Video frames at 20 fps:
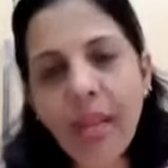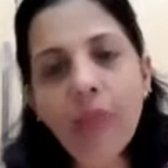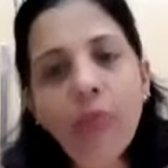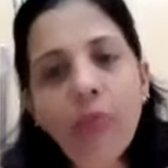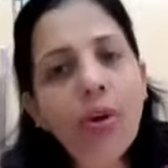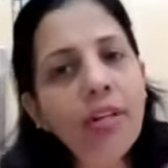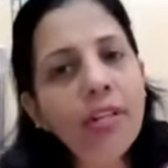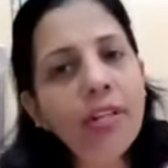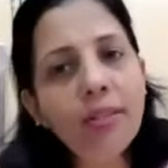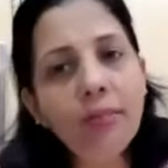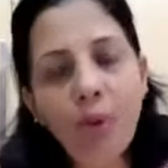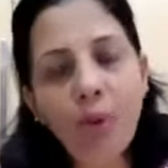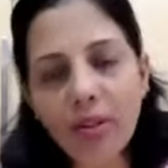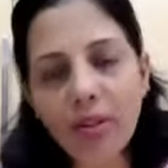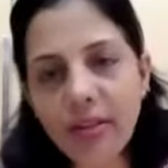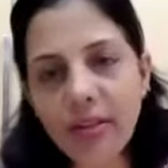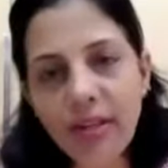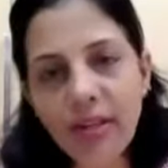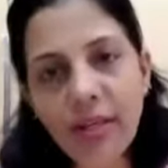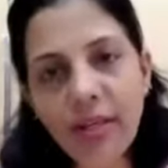what is
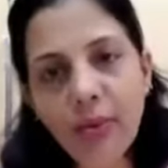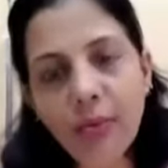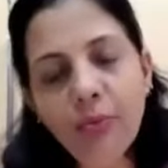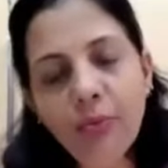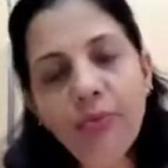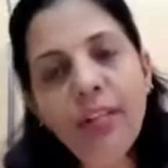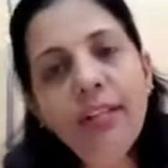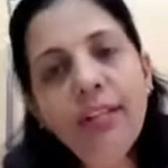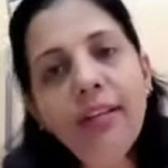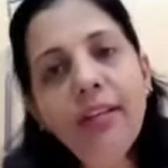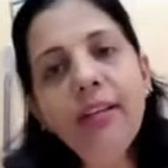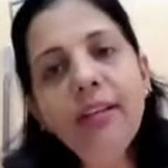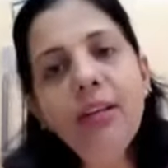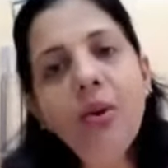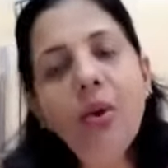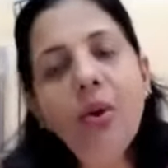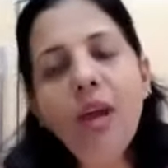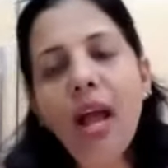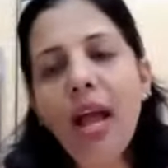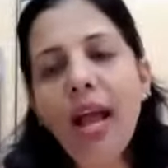bothering you, whether
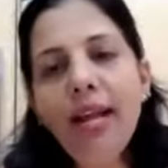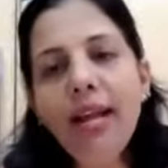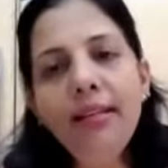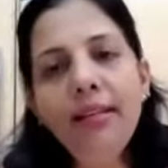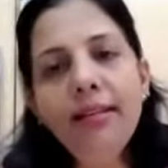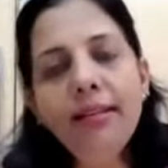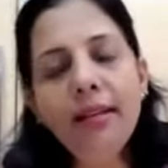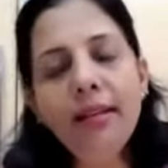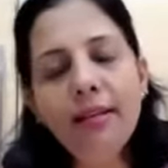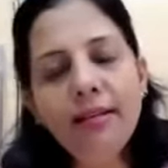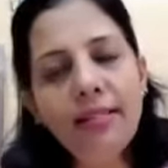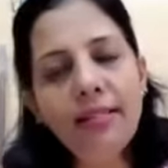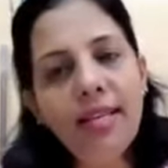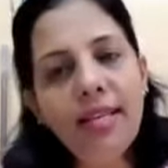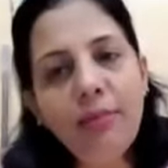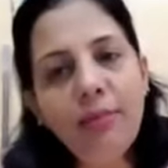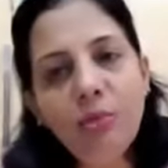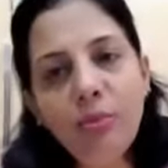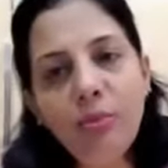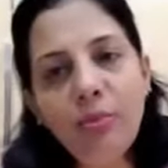your eyes
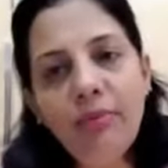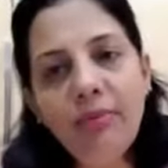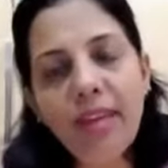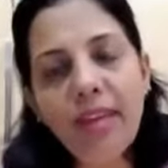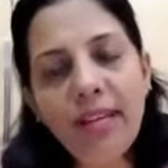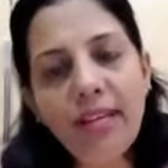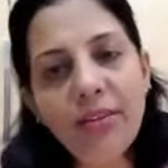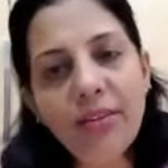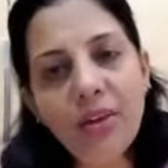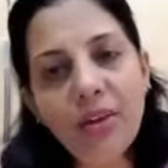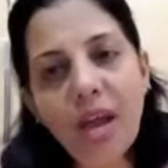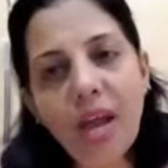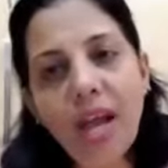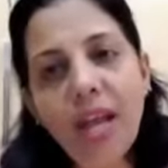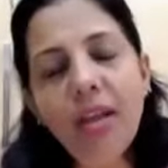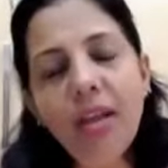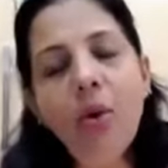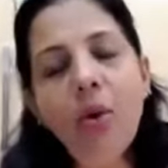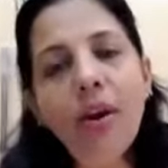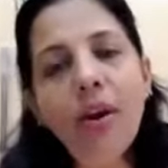seem to be very
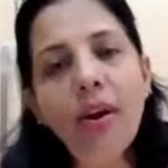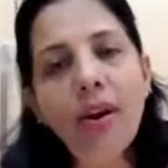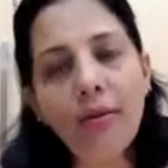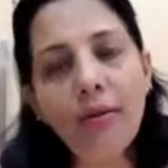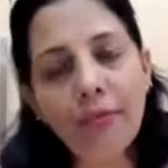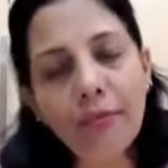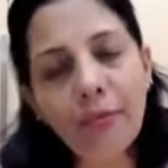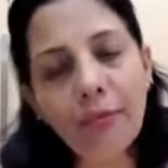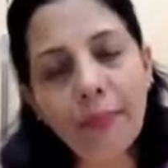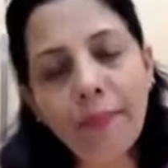dry or rough,